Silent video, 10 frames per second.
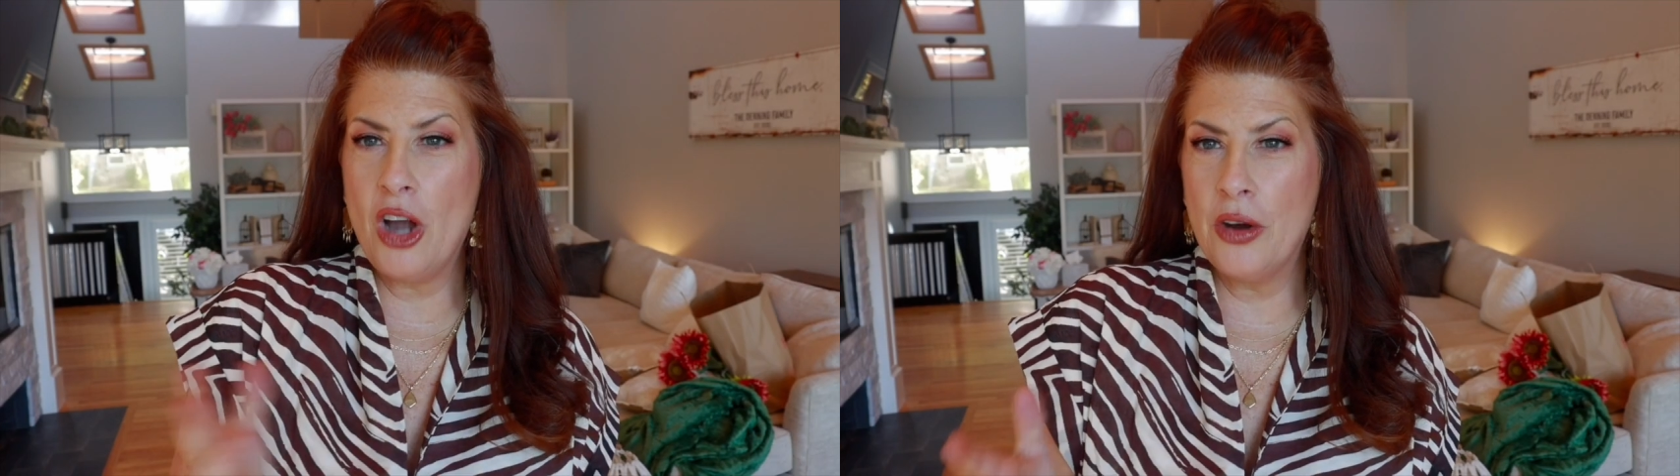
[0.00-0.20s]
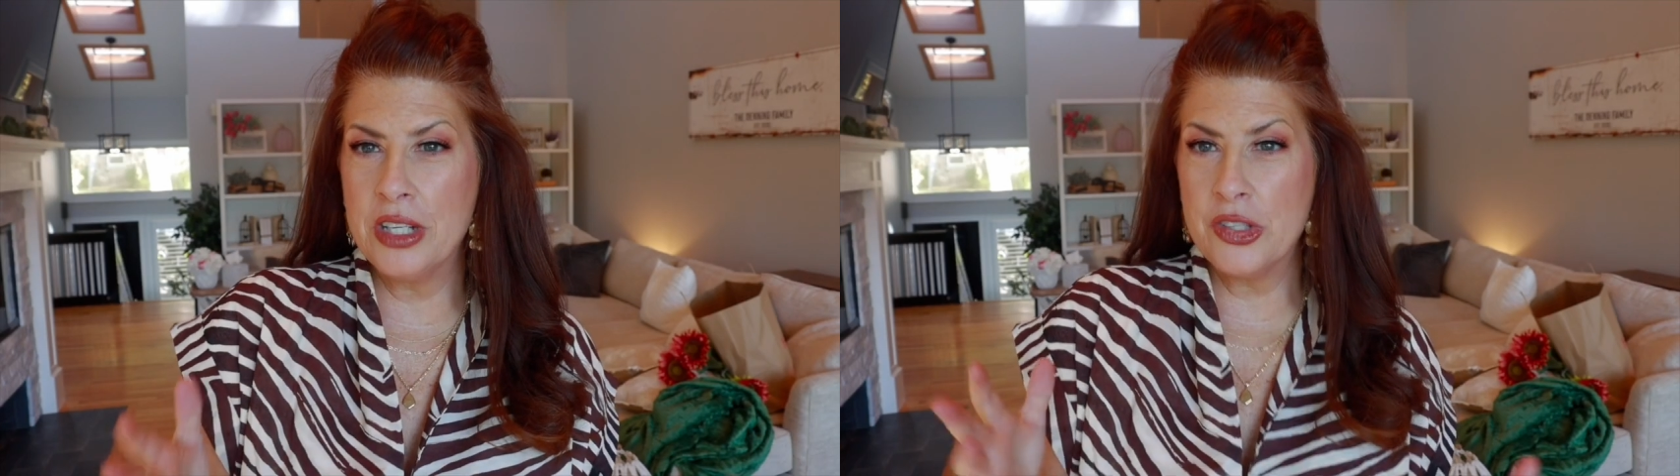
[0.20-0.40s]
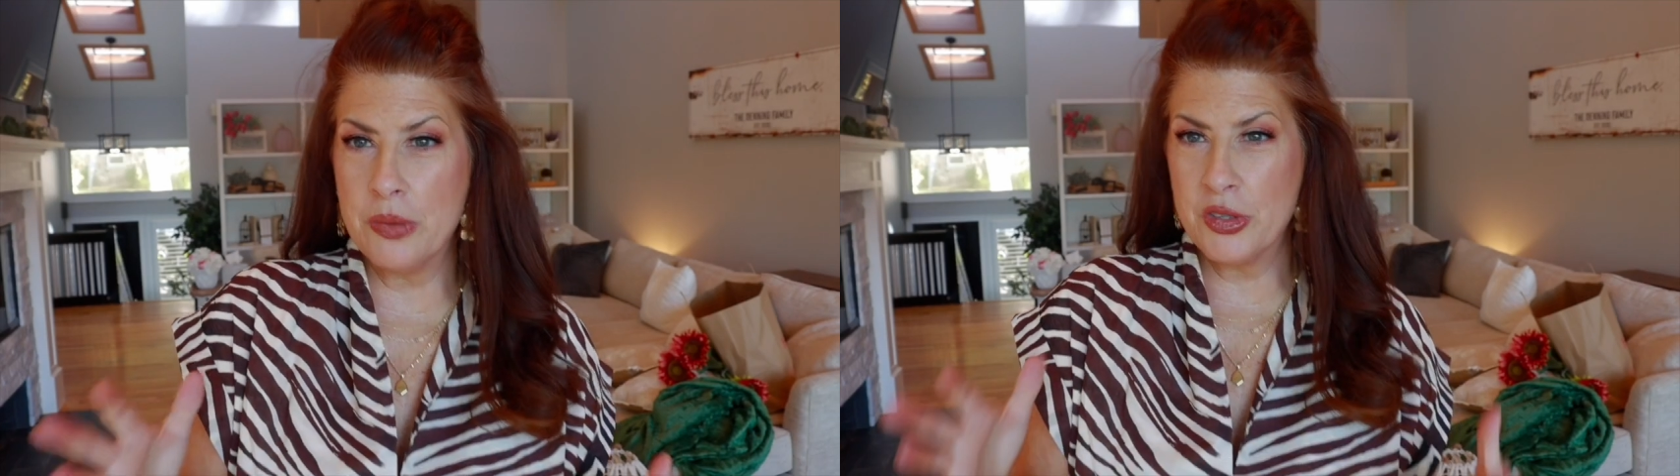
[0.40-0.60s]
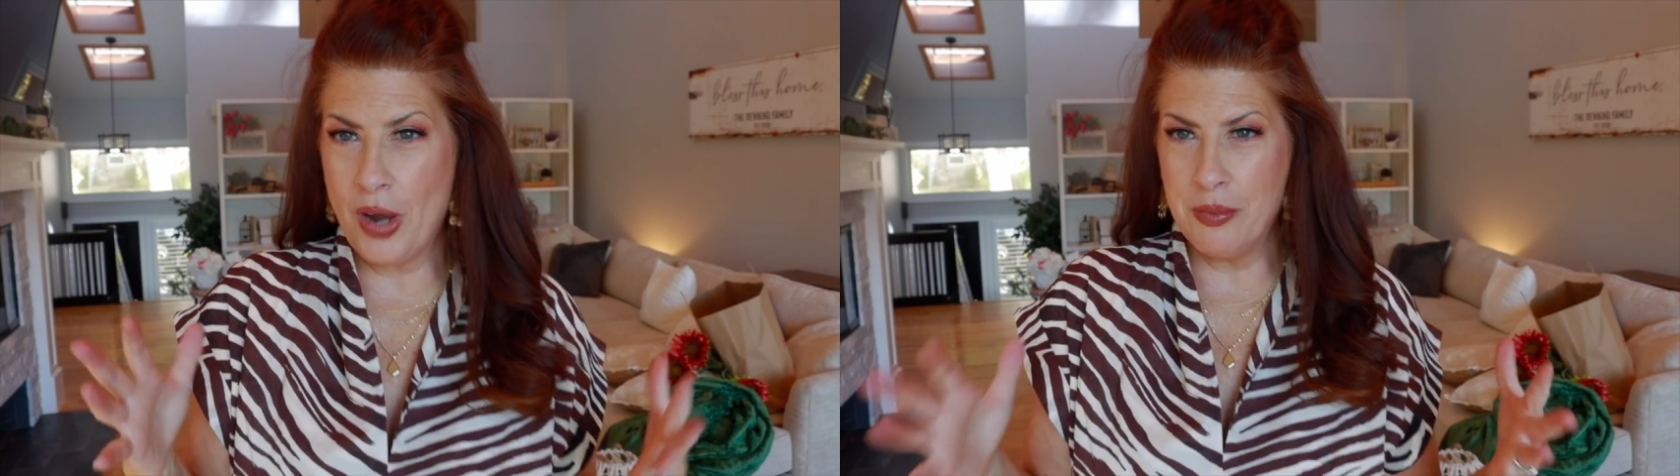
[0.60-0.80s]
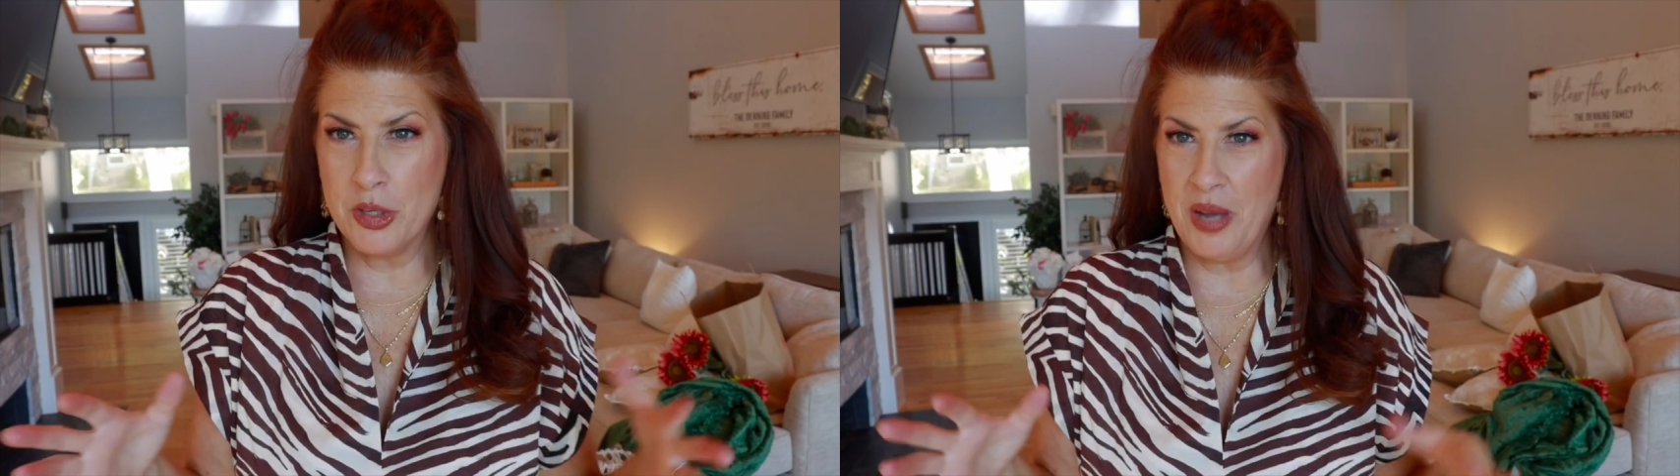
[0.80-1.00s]
already
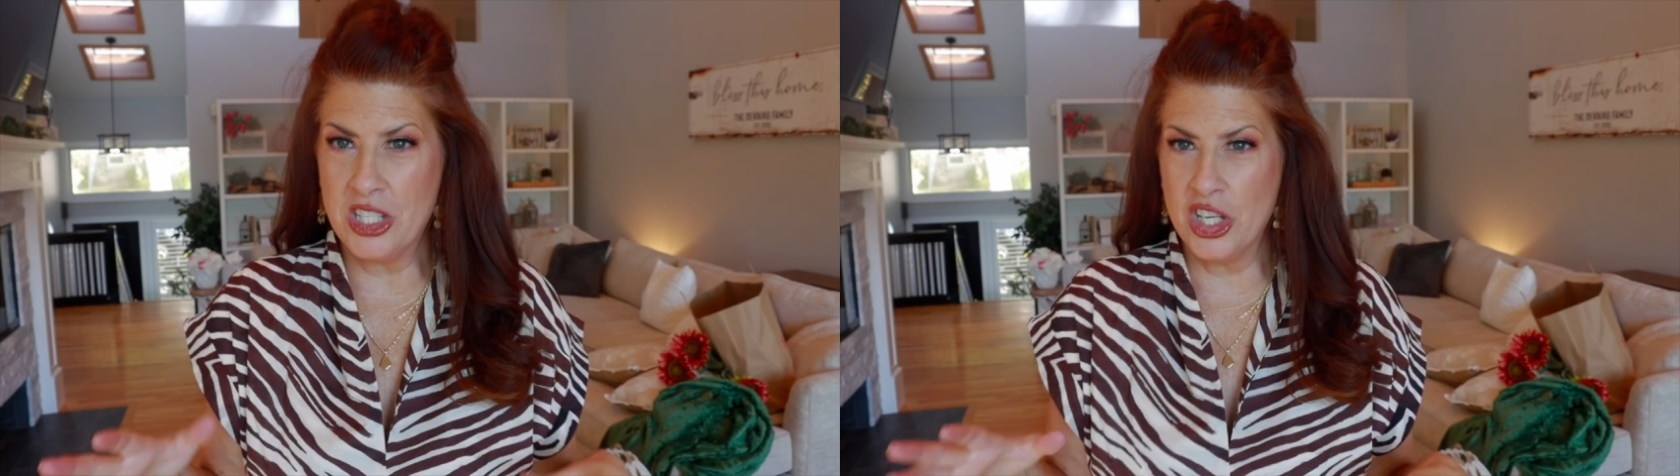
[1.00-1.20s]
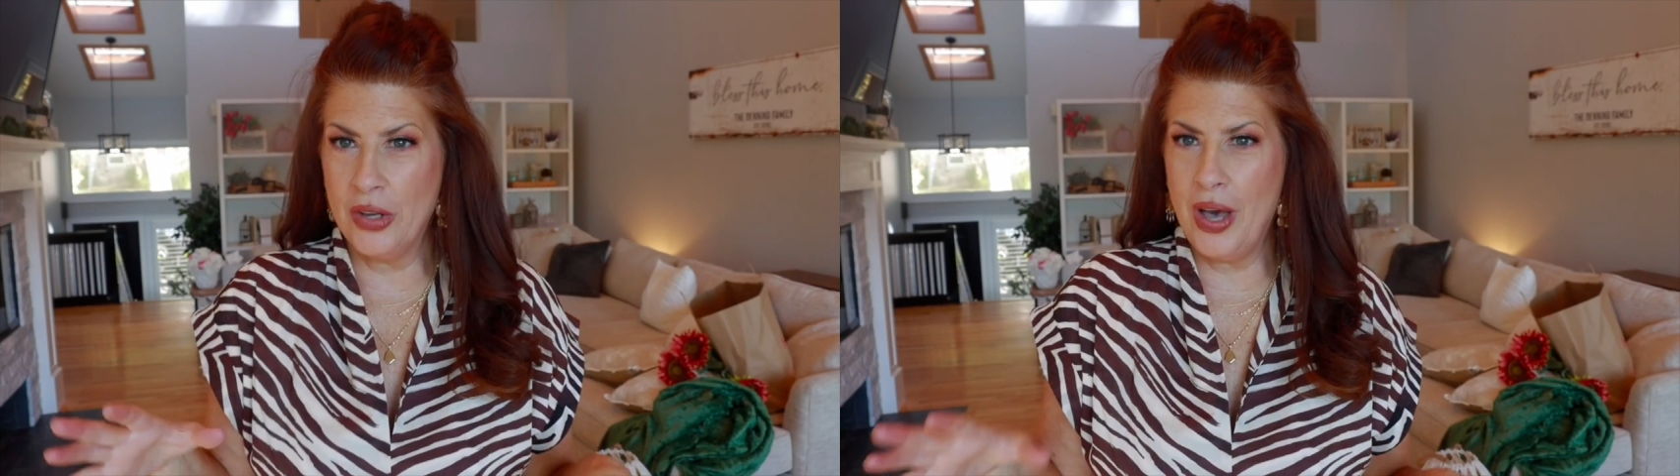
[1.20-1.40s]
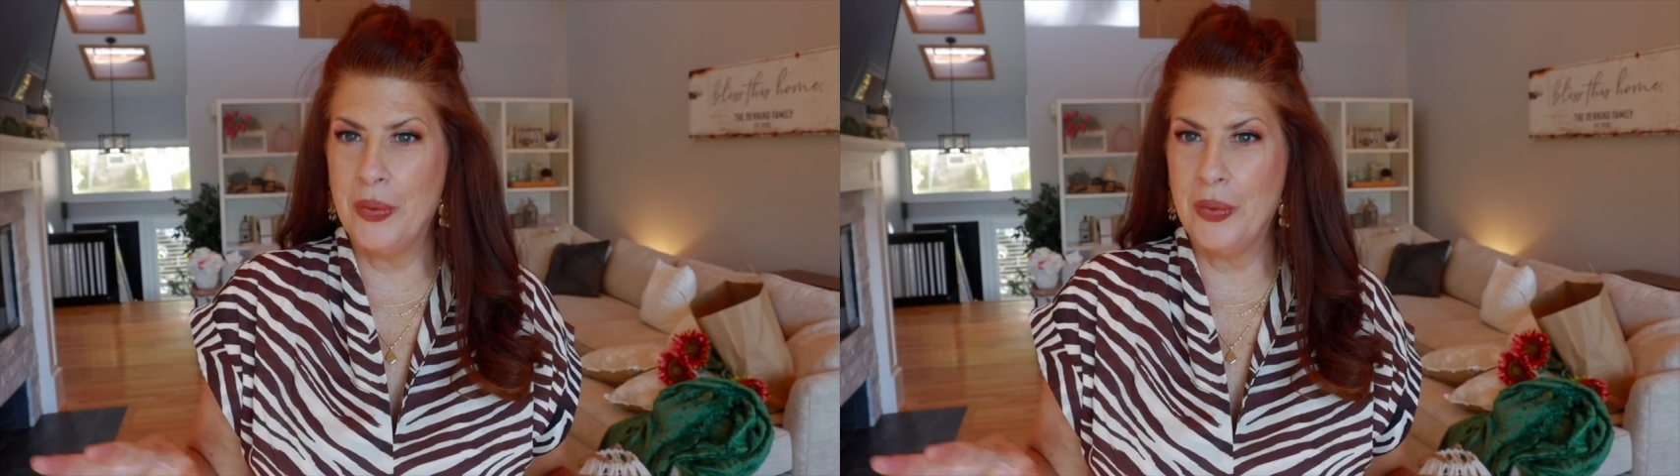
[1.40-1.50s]
subscribed to my channel,